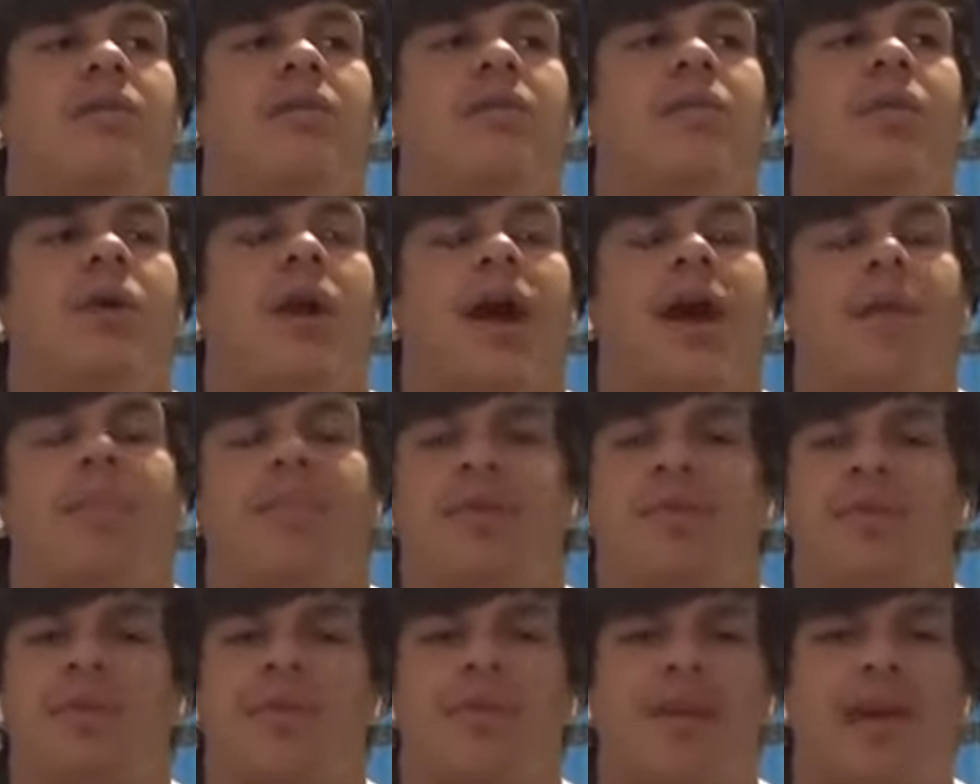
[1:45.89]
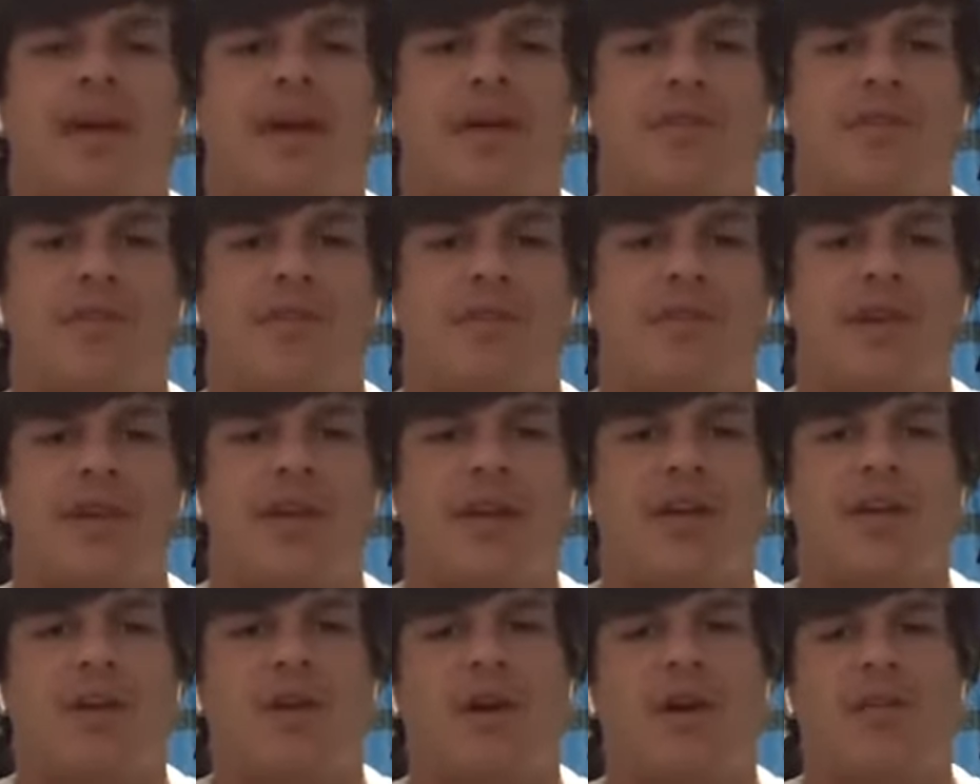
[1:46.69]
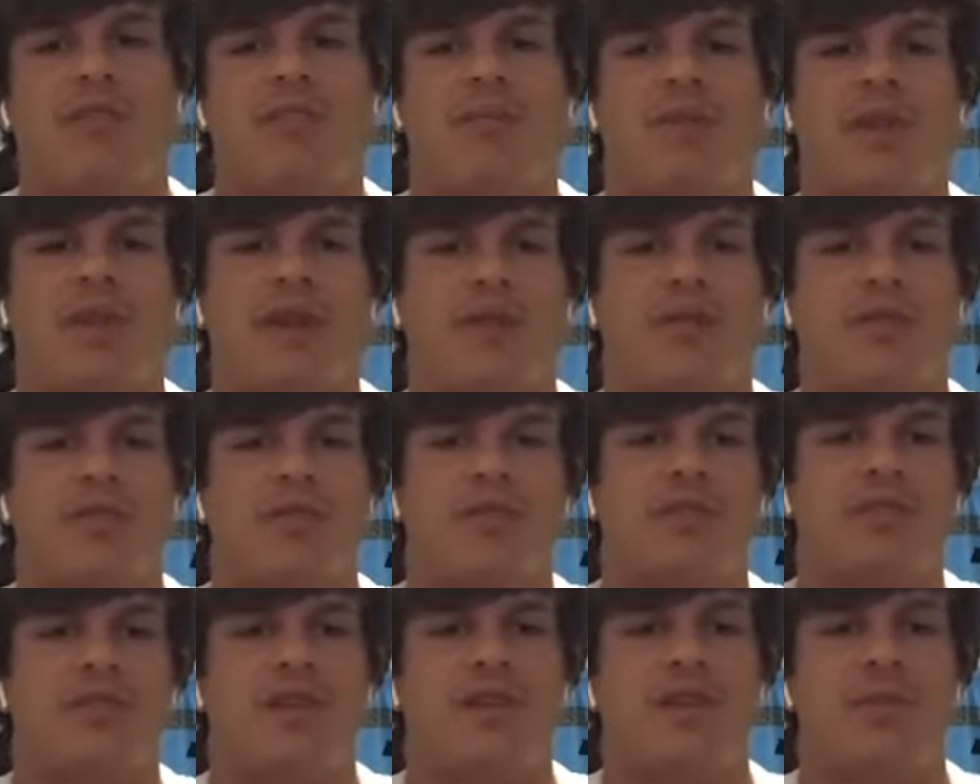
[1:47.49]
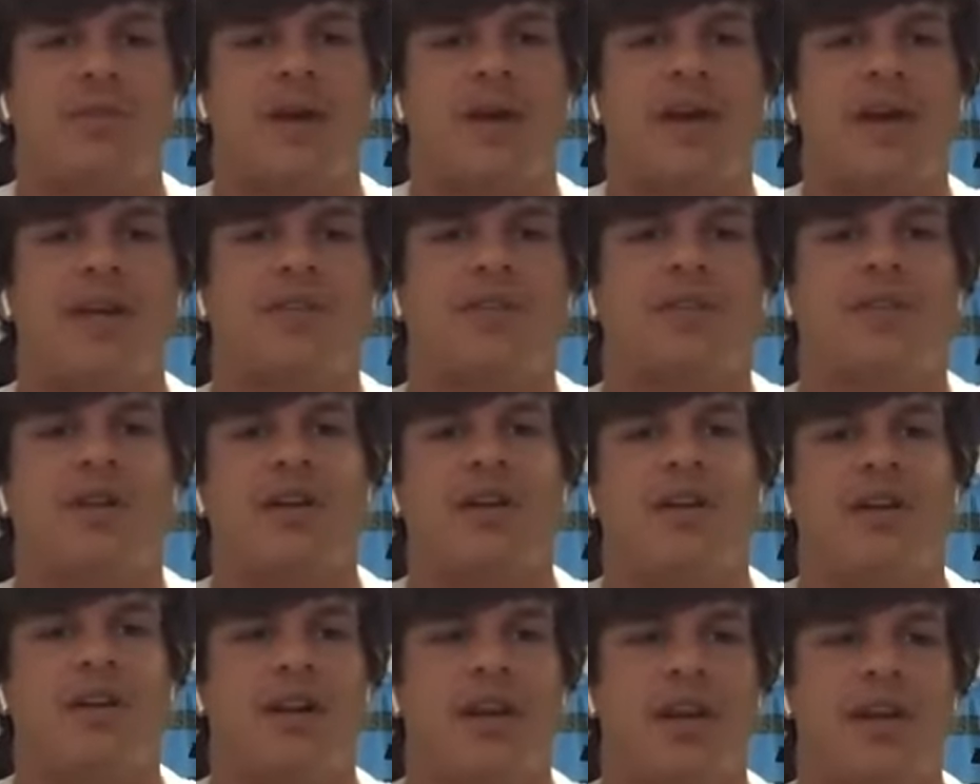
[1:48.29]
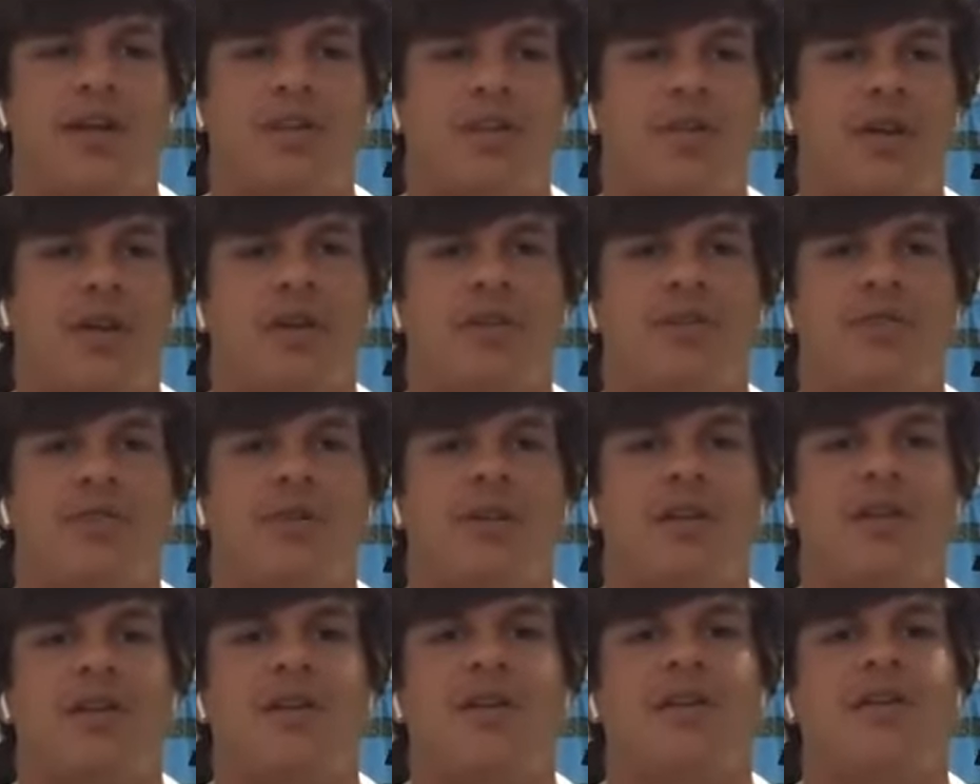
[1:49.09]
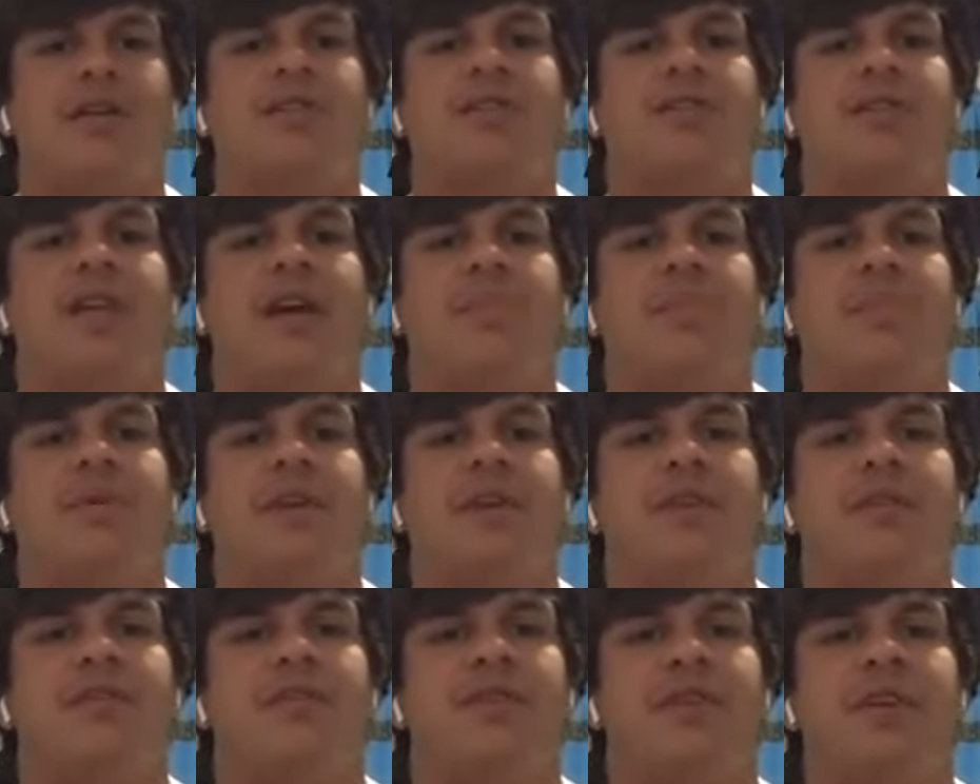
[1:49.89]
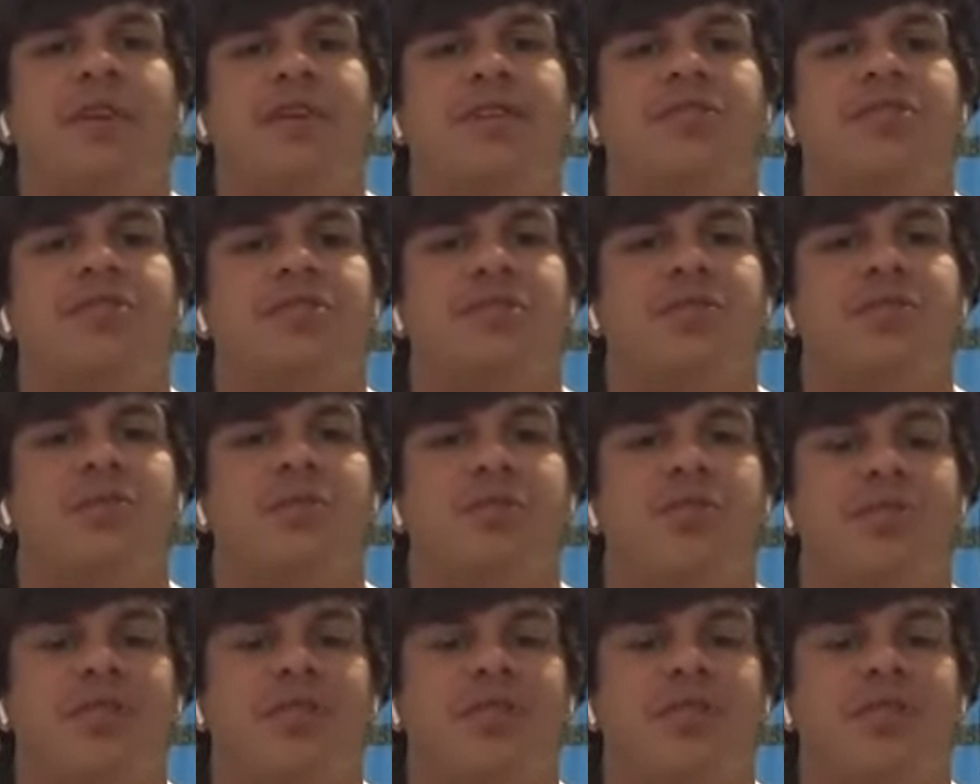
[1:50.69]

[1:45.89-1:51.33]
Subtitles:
What happened with that was Nate Kaufman. He was a senior my 8th grade year, and I knew I just wanted to step in and fill his shoes.